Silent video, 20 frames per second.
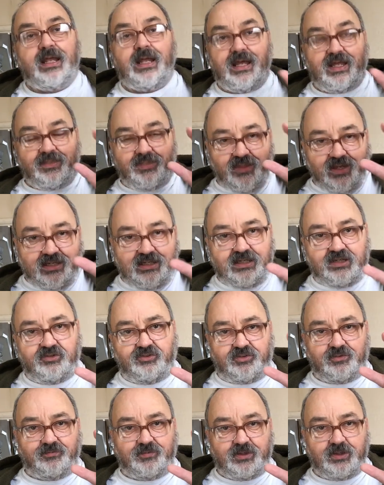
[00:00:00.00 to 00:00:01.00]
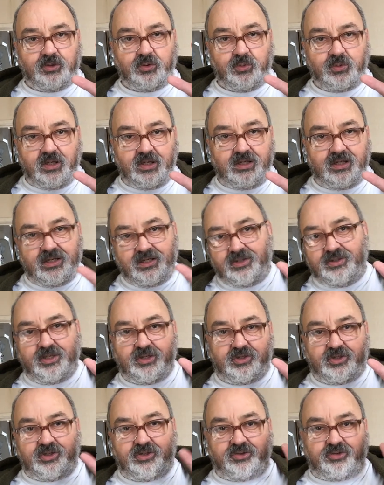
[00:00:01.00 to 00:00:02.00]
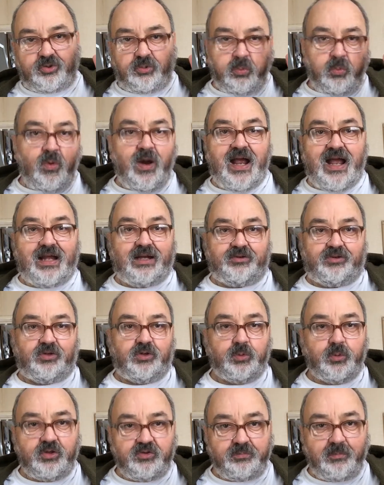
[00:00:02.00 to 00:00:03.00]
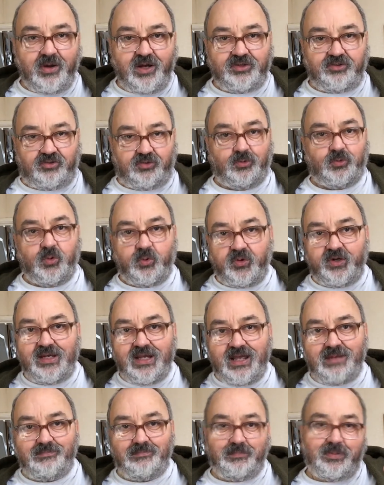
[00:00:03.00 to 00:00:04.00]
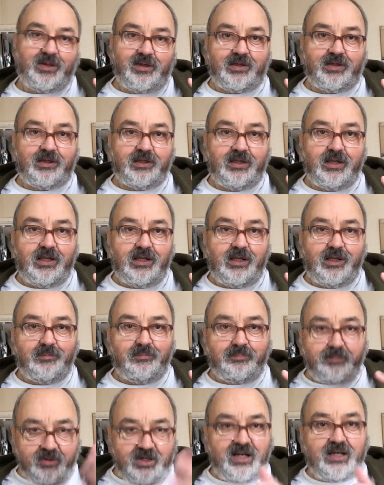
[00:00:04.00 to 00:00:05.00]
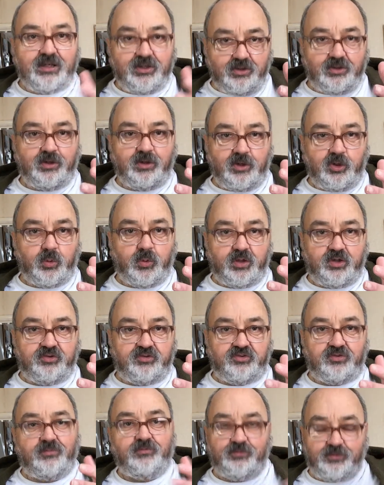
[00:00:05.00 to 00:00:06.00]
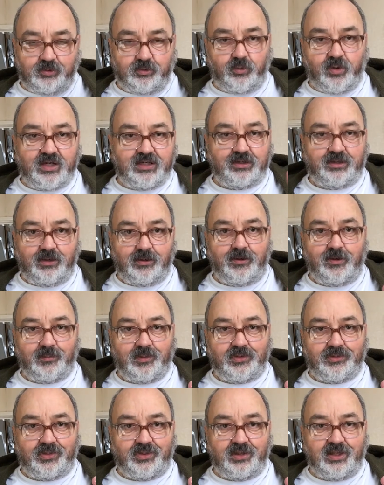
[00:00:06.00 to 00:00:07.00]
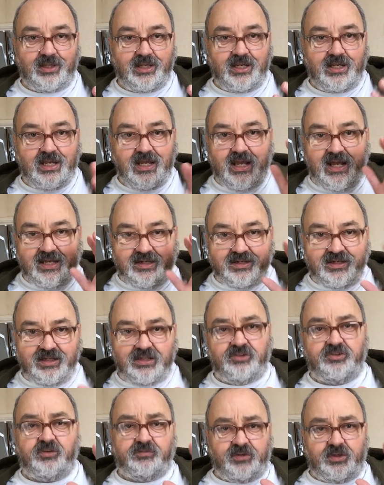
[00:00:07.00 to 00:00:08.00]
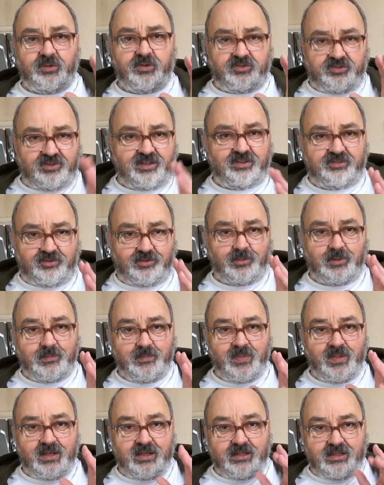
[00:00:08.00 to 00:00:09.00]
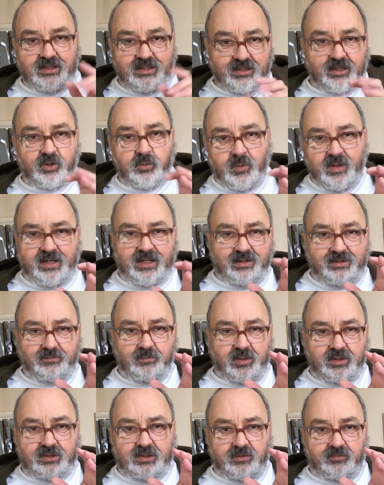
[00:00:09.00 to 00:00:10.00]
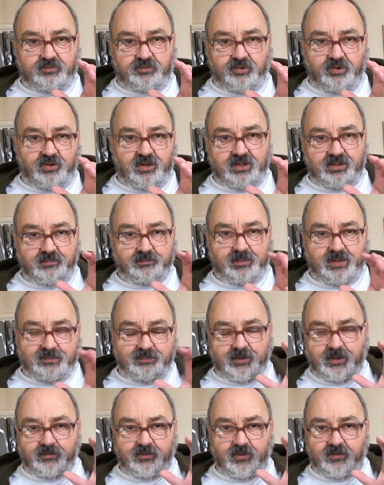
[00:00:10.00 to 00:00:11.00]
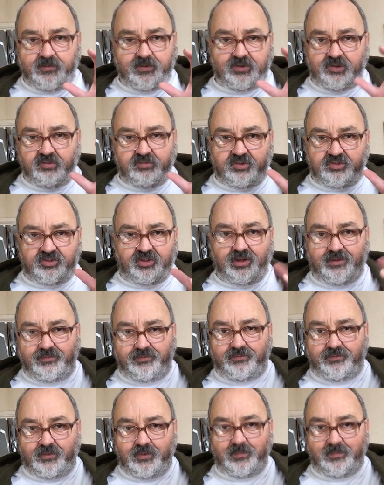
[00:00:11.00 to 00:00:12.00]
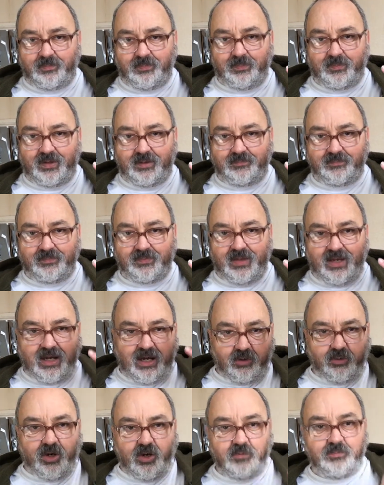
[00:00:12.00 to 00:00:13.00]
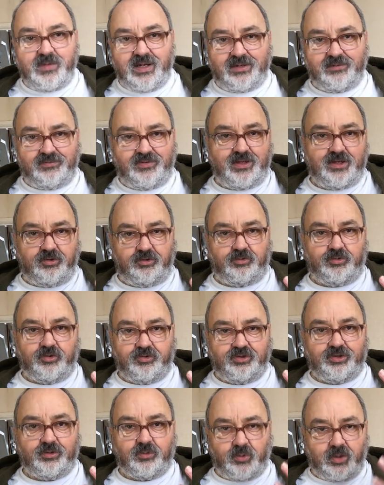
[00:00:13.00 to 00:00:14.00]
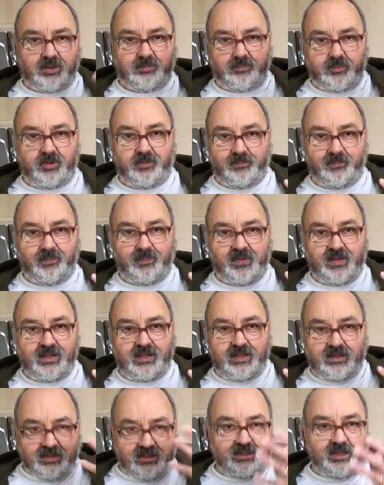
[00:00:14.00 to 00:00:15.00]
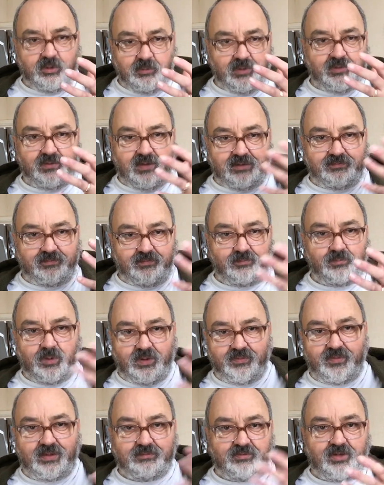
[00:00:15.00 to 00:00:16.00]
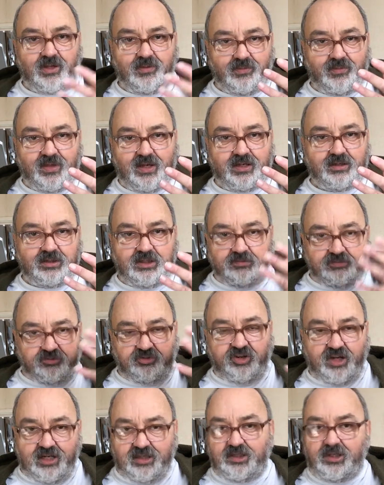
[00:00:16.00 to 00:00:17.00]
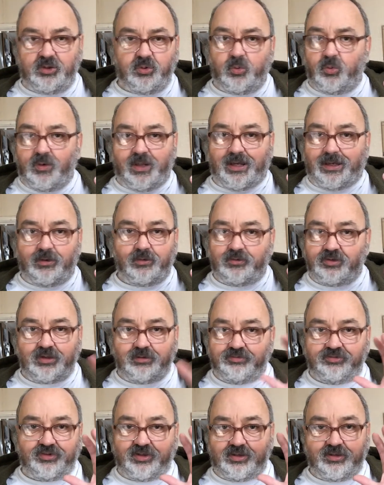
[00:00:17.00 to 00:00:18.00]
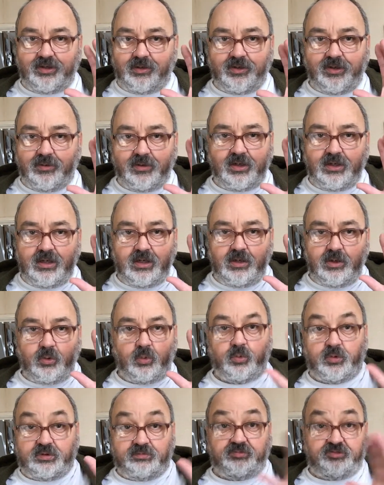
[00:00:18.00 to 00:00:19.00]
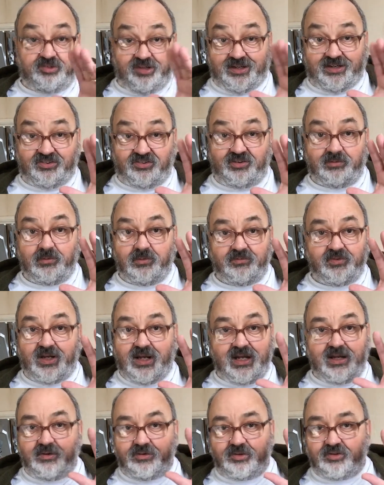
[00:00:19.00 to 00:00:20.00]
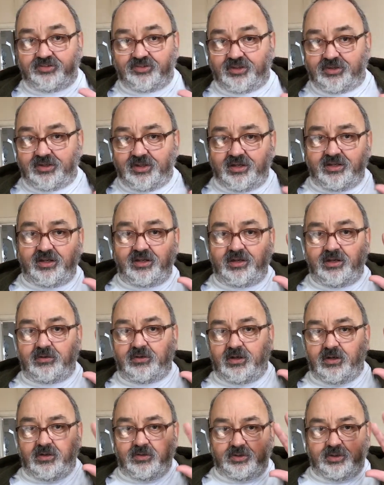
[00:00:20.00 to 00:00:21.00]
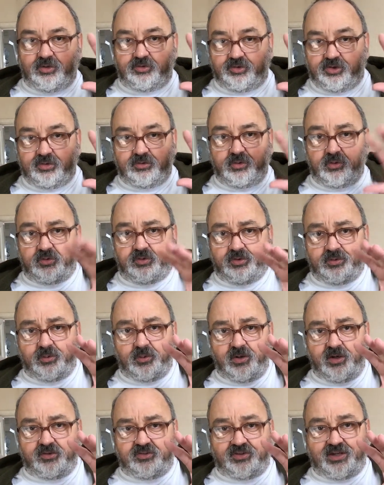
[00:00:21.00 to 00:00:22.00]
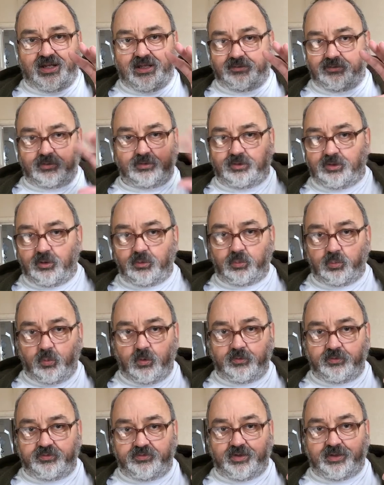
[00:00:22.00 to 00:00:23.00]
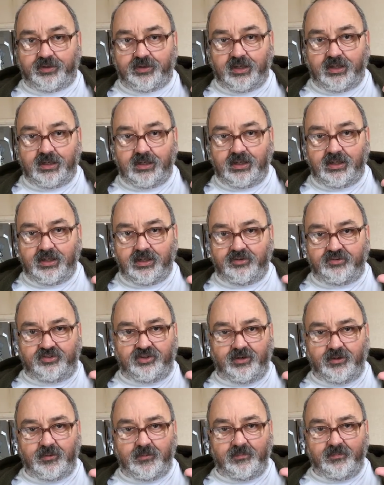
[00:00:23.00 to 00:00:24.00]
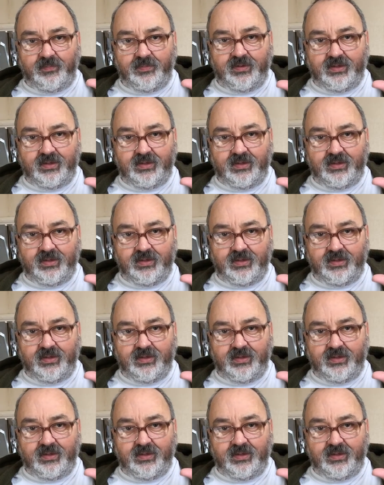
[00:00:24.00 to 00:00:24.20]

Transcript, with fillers: and they interview the twat who is my Tory MP, Brandon Lewis, for Great Yarmouth, and an interviewer says to him, "You know, when when you've tried, people have offered you the stuff from um, our own manufacturers in Great Britain. You know, when they've when they've done that, you've checked it all out and you've said no, no, or you've checked some of it out and you said no, no, no, can't use it, not to the right standard, don't want it. So,